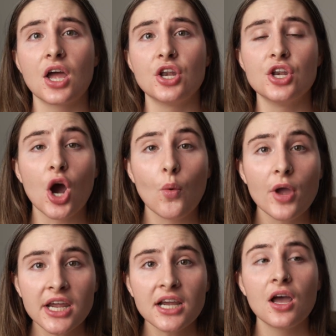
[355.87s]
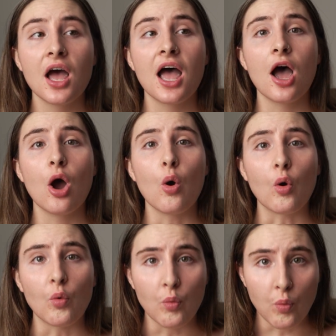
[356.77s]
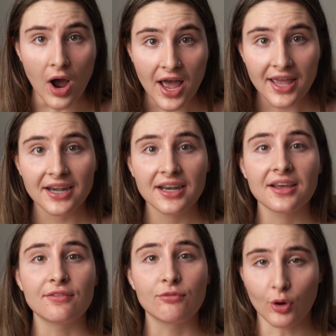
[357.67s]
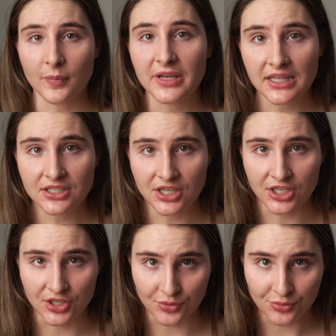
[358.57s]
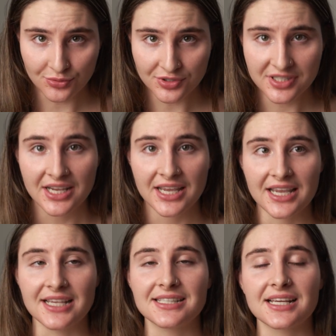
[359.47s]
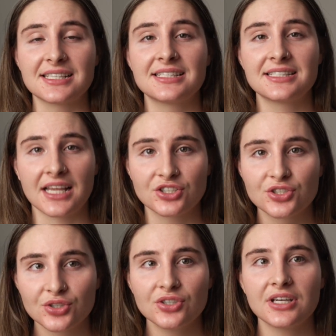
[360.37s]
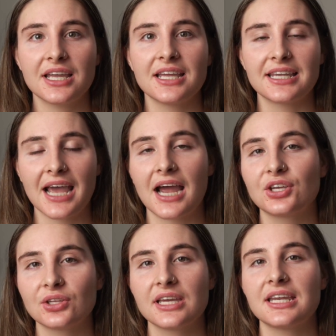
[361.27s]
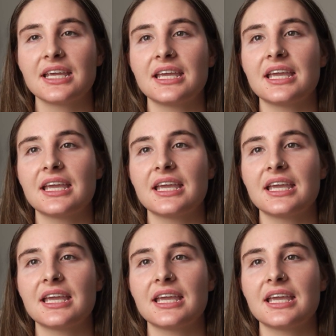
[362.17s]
Knowing what formula to use is essential in calculating